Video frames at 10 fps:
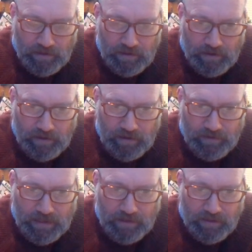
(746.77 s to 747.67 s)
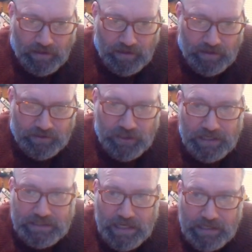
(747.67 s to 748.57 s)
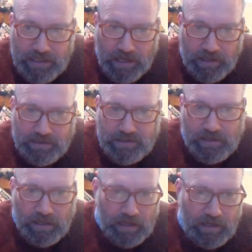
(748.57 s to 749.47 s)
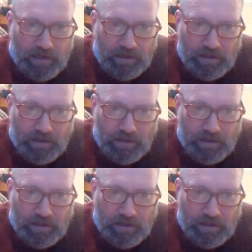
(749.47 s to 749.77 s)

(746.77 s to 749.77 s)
the Chinese head tax and